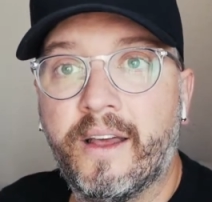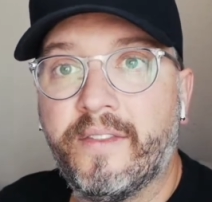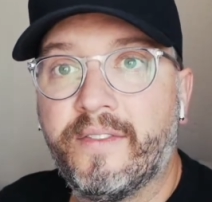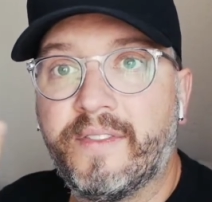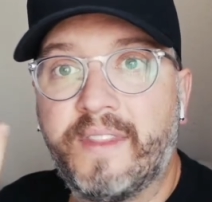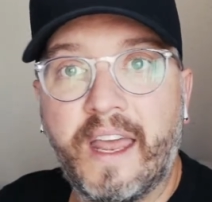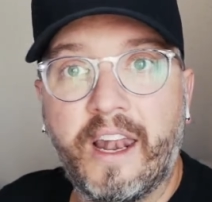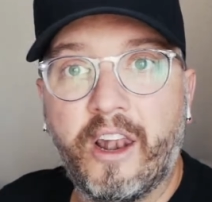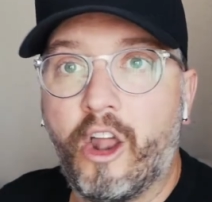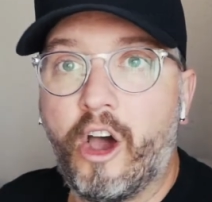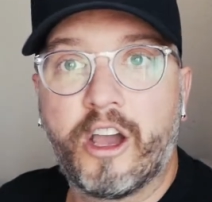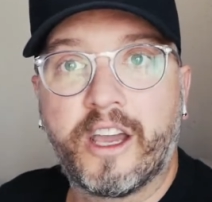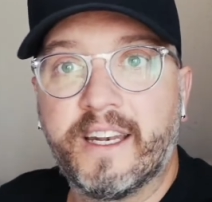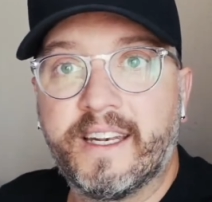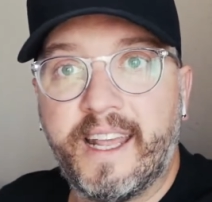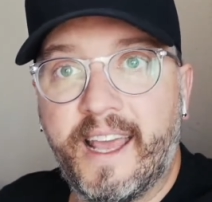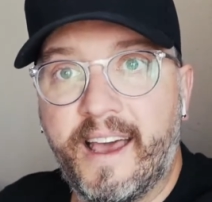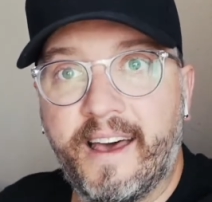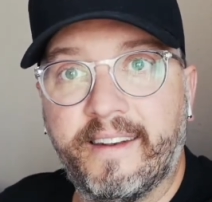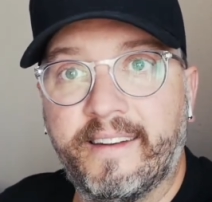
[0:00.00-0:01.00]
they lock it
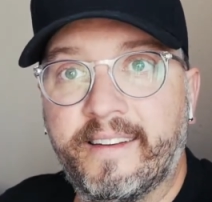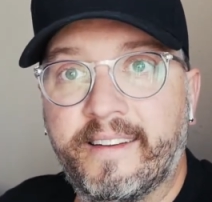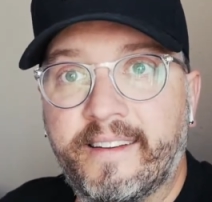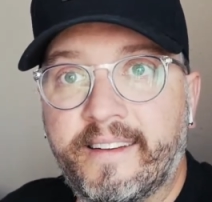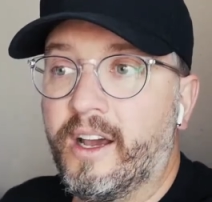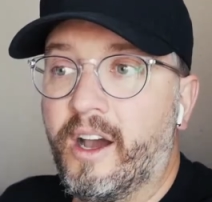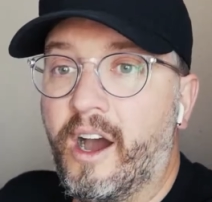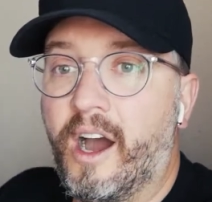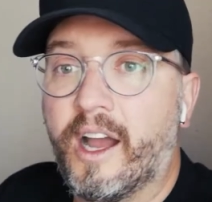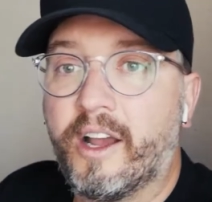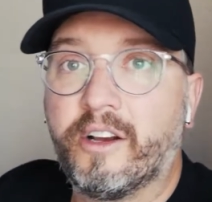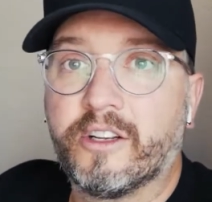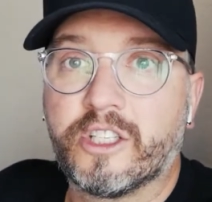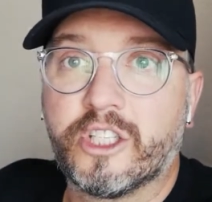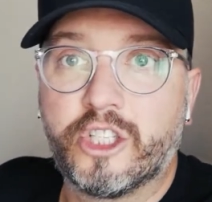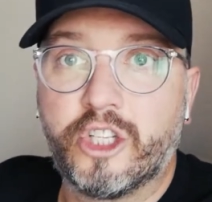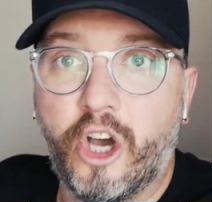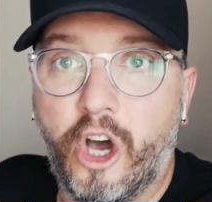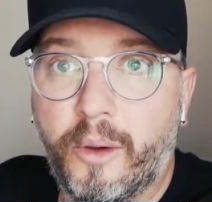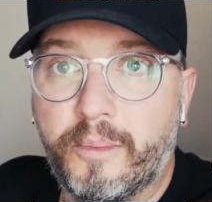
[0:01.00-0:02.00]
down. I got
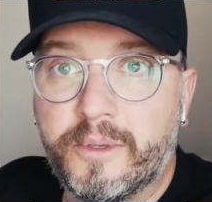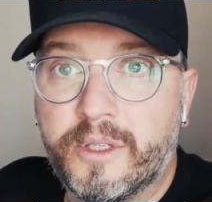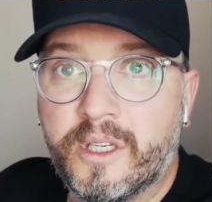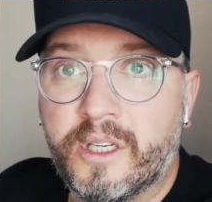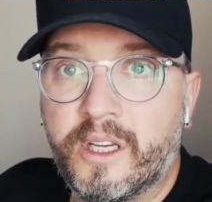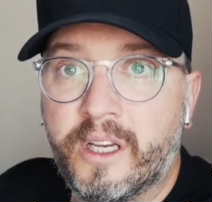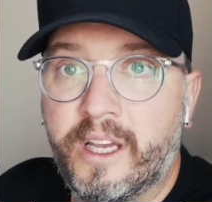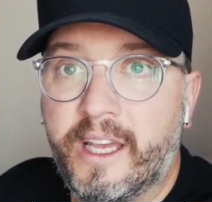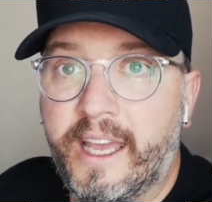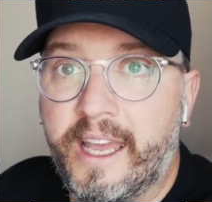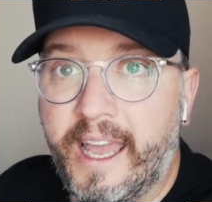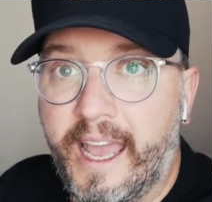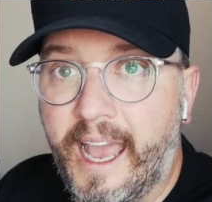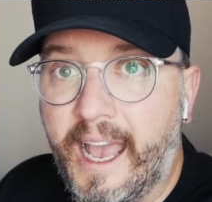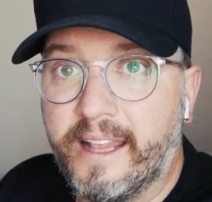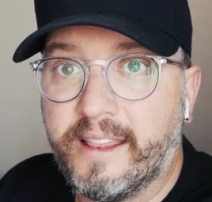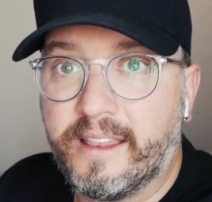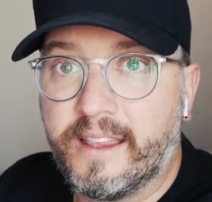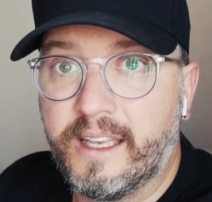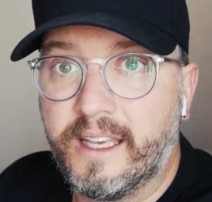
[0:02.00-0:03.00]
stopped
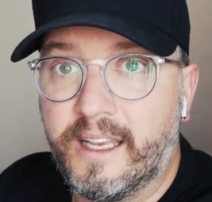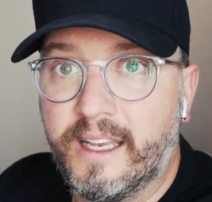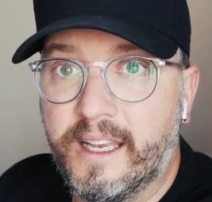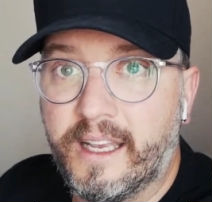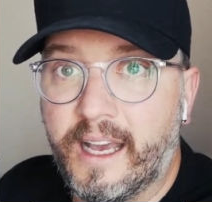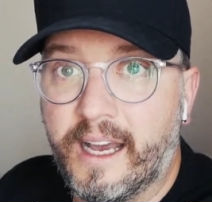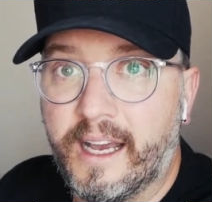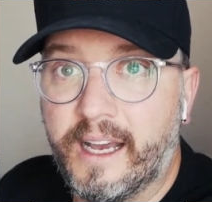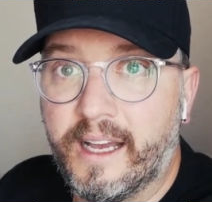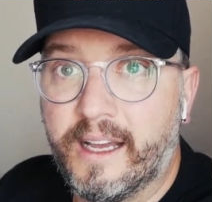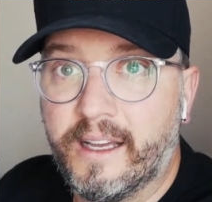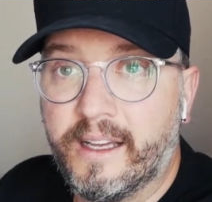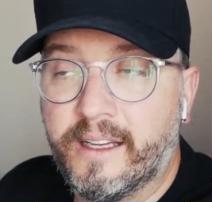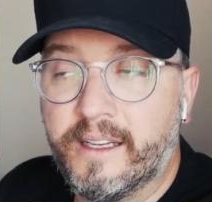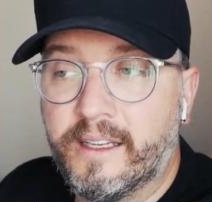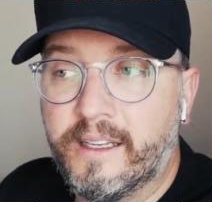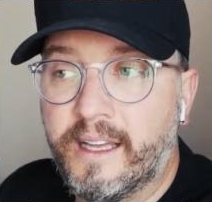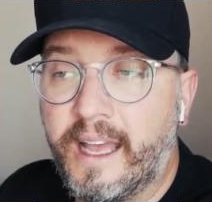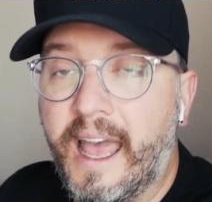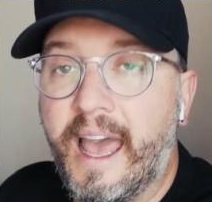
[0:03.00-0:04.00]
at the
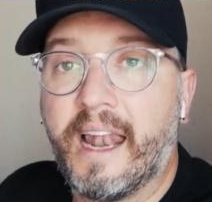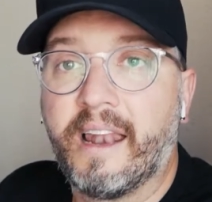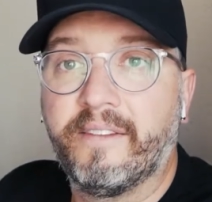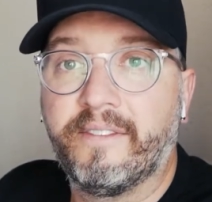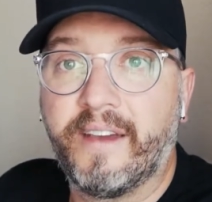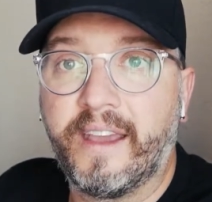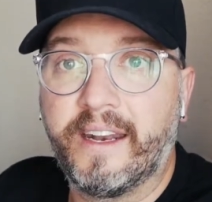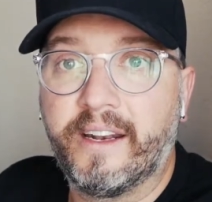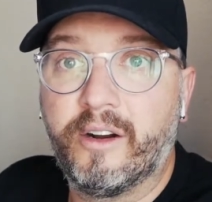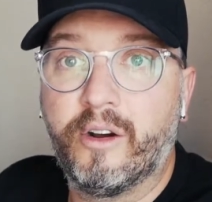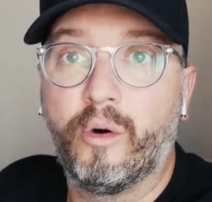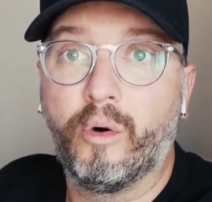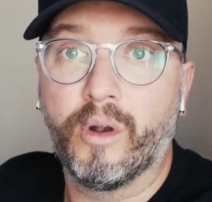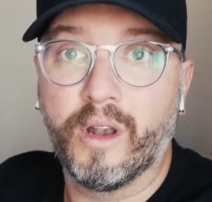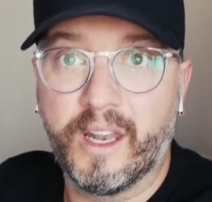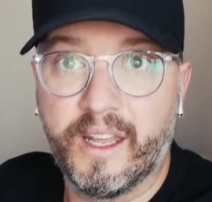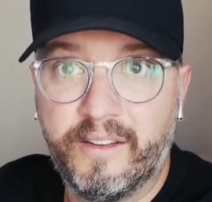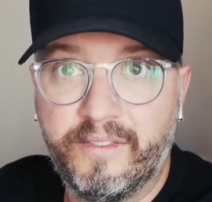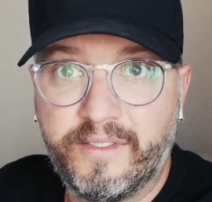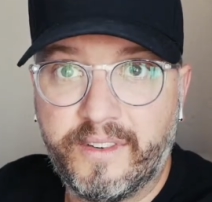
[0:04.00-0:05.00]
elevator or
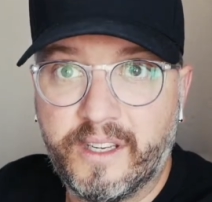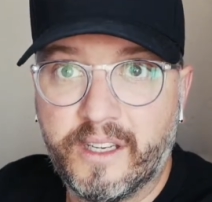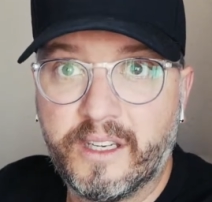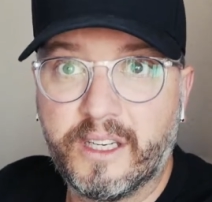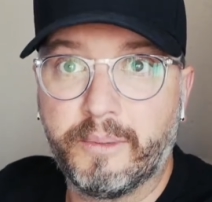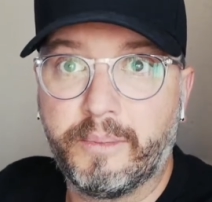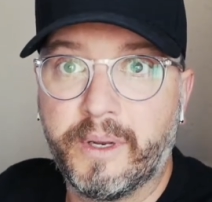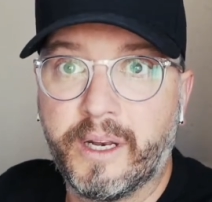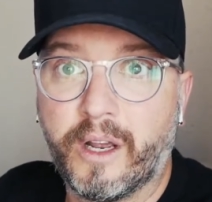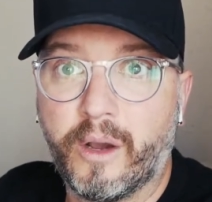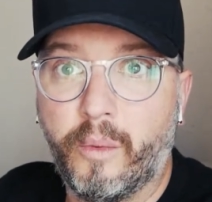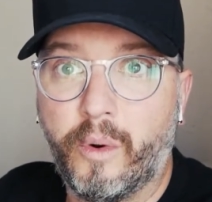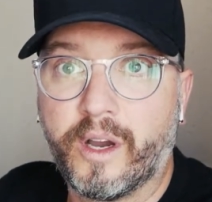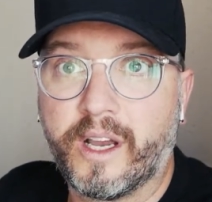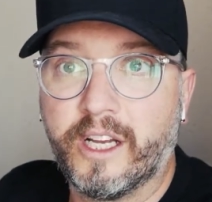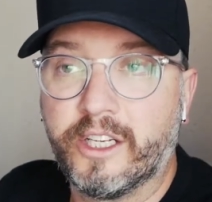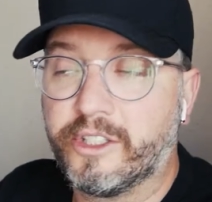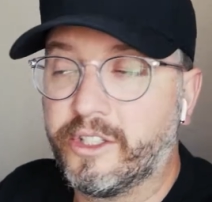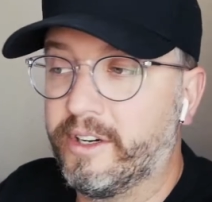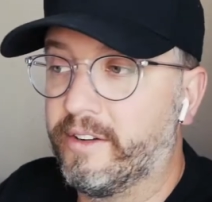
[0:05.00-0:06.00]
lift, depending on what
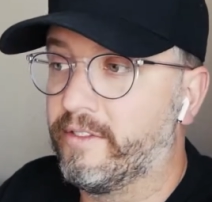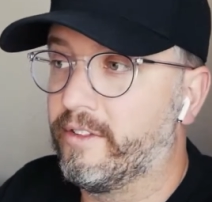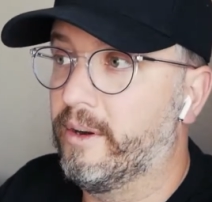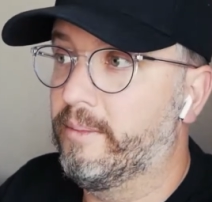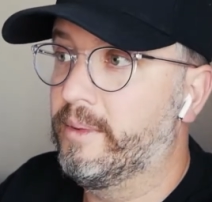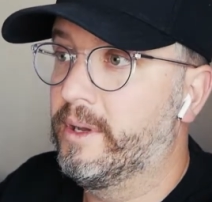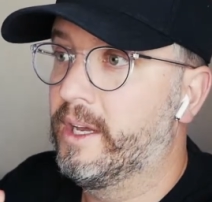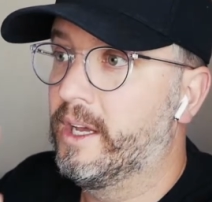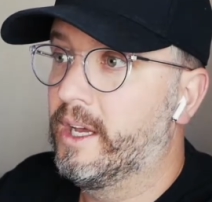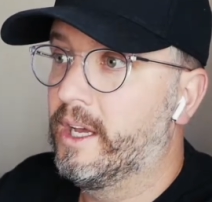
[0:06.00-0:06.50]
country you're from.